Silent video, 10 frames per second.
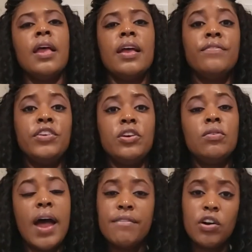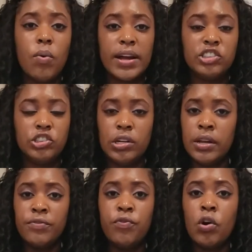If you have a
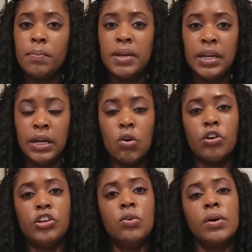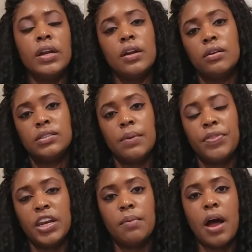question for me or you want to know
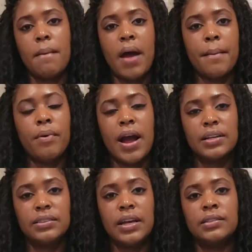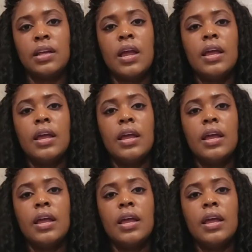something about my process,